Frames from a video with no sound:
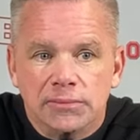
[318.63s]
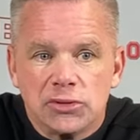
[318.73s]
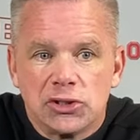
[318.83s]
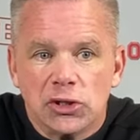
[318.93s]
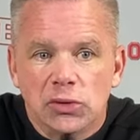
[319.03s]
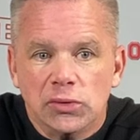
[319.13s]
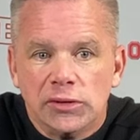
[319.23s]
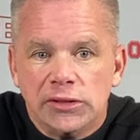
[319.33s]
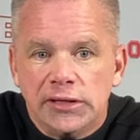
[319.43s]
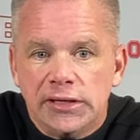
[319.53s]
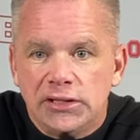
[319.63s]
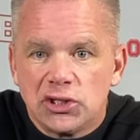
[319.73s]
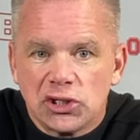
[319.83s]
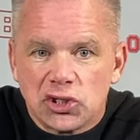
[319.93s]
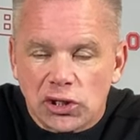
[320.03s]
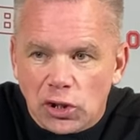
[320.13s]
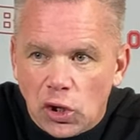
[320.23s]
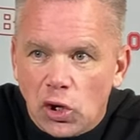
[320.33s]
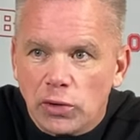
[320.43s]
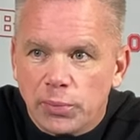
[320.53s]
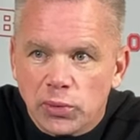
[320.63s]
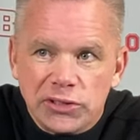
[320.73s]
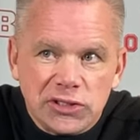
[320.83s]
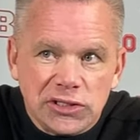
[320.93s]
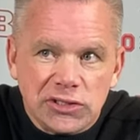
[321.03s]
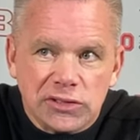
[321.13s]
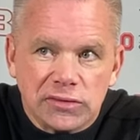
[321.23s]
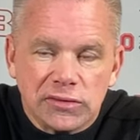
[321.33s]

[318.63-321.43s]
So it's such a long preseason